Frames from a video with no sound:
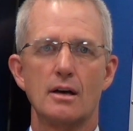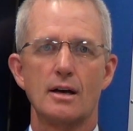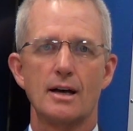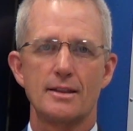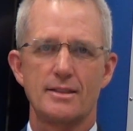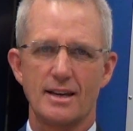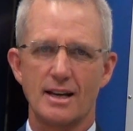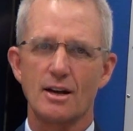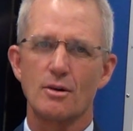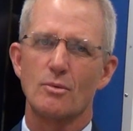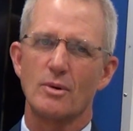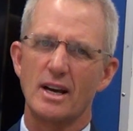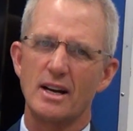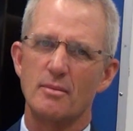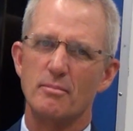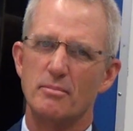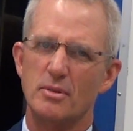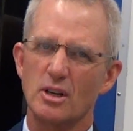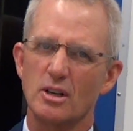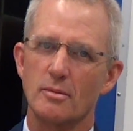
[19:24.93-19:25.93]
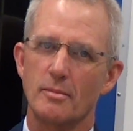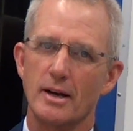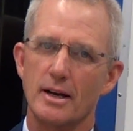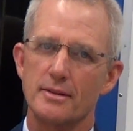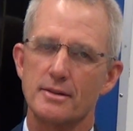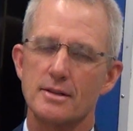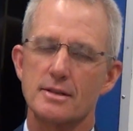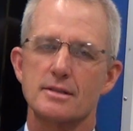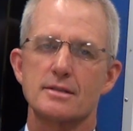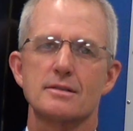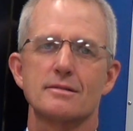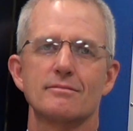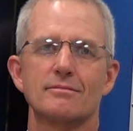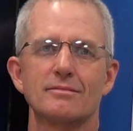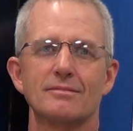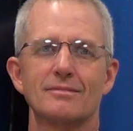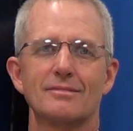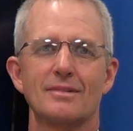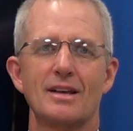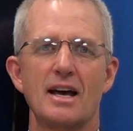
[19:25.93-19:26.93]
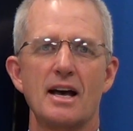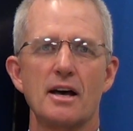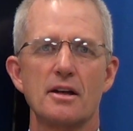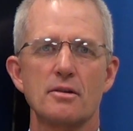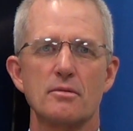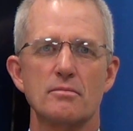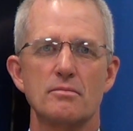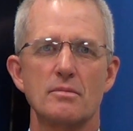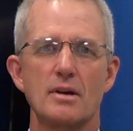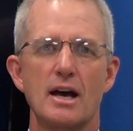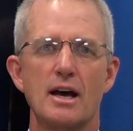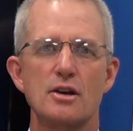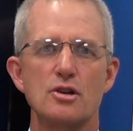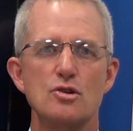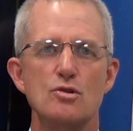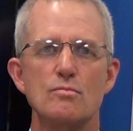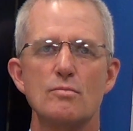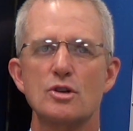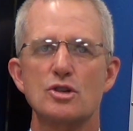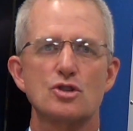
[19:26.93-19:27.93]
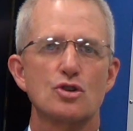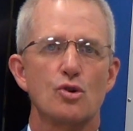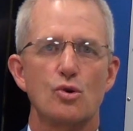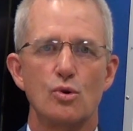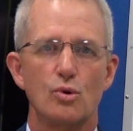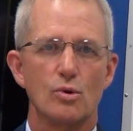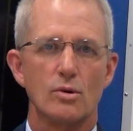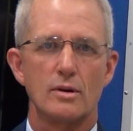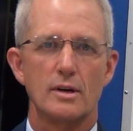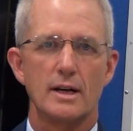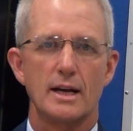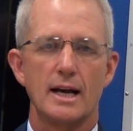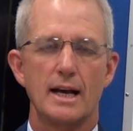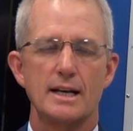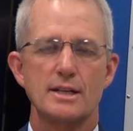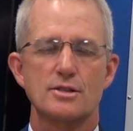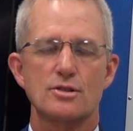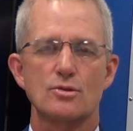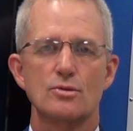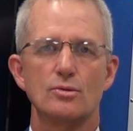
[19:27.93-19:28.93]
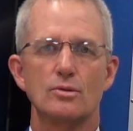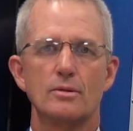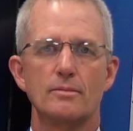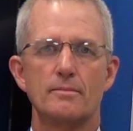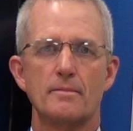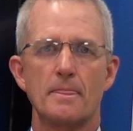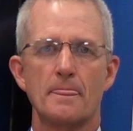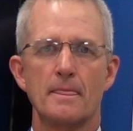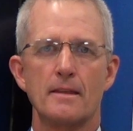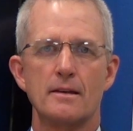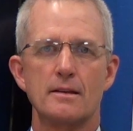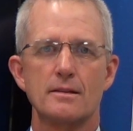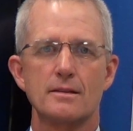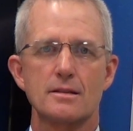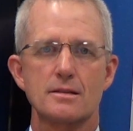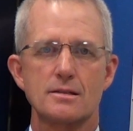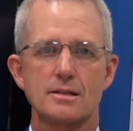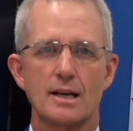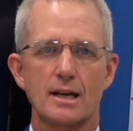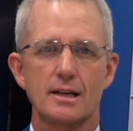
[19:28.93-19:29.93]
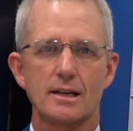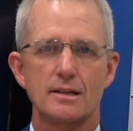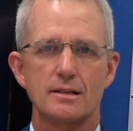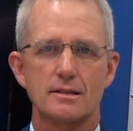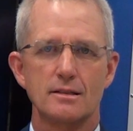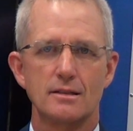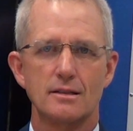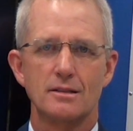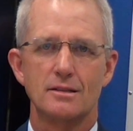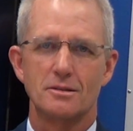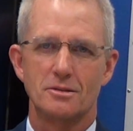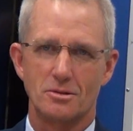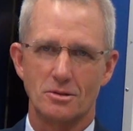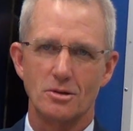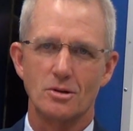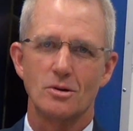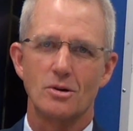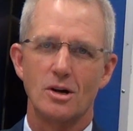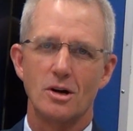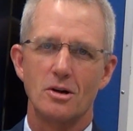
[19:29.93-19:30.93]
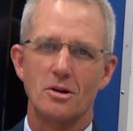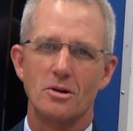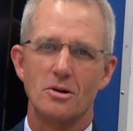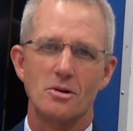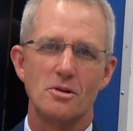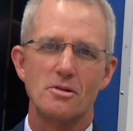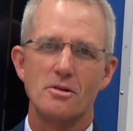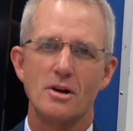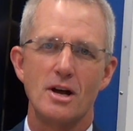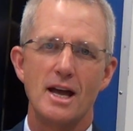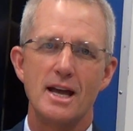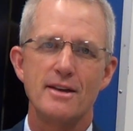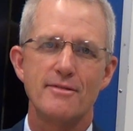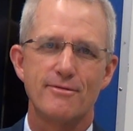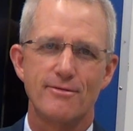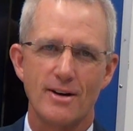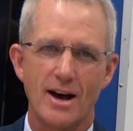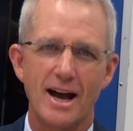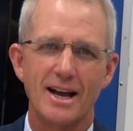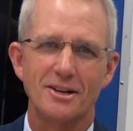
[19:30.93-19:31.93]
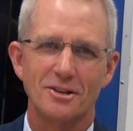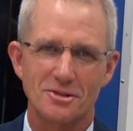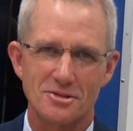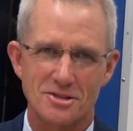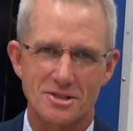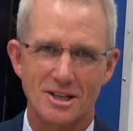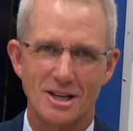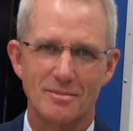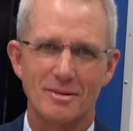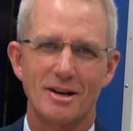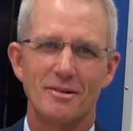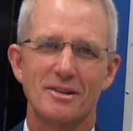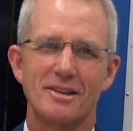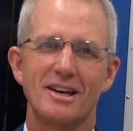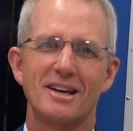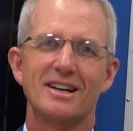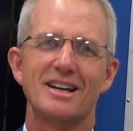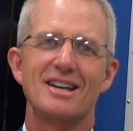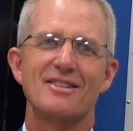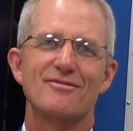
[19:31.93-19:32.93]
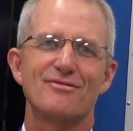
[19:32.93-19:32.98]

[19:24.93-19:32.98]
I think I'll write a book about this. How do you mature in high school? The second, a final step, how about that?